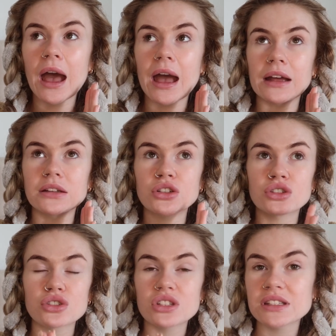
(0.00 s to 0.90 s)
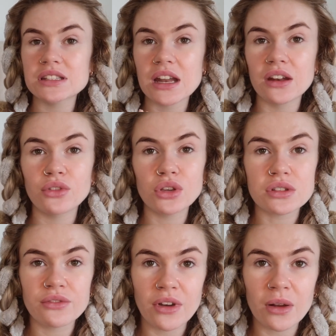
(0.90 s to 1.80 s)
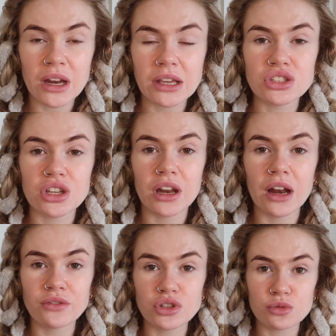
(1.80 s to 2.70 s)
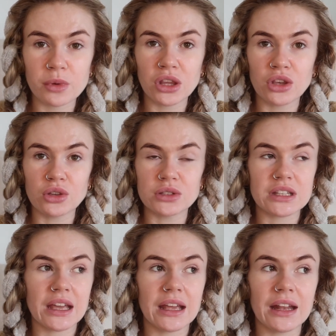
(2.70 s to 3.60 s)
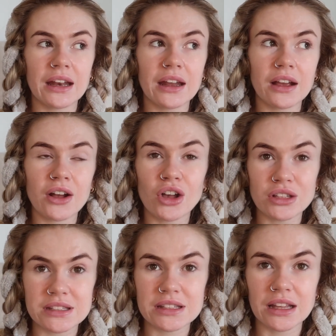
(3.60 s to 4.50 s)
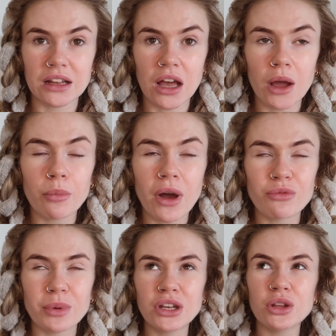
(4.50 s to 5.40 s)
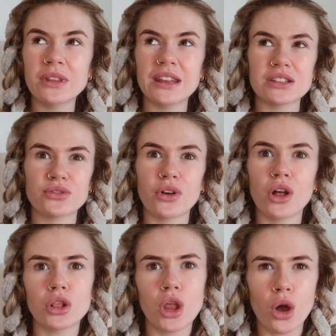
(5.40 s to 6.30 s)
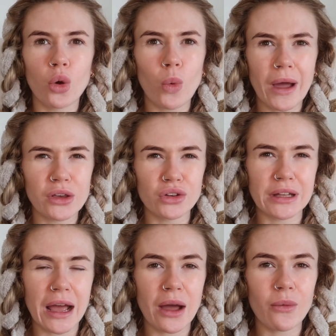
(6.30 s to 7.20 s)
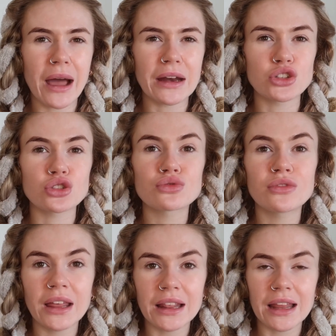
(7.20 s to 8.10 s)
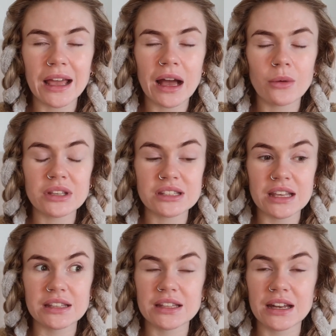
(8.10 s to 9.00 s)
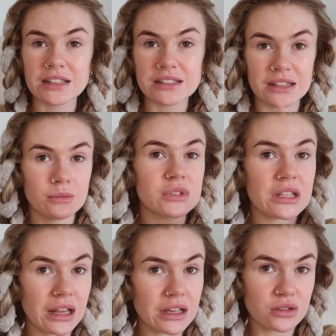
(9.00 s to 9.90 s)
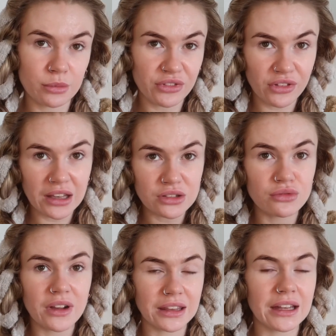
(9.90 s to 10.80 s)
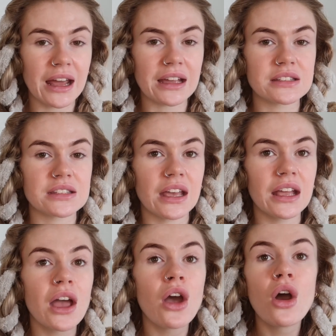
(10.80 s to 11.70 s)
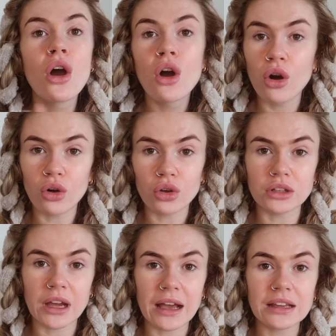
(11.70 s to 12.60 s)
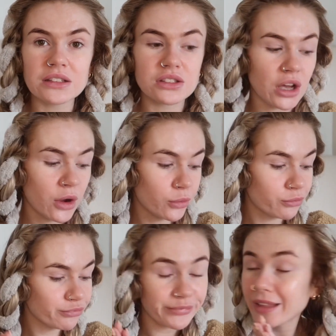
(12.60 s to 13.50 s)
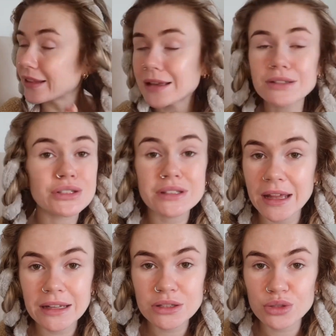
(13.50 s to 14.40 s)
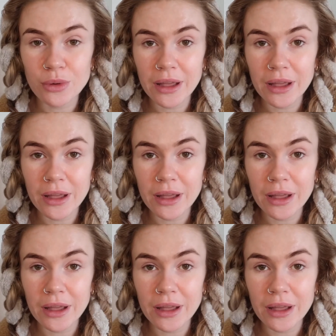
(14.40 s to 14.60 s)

and just instead of using foundation I've just been using concealer, but I've been doing this for a long while now and I just really like how it sits and it seems to last on my face really nicely all day. So let's just get into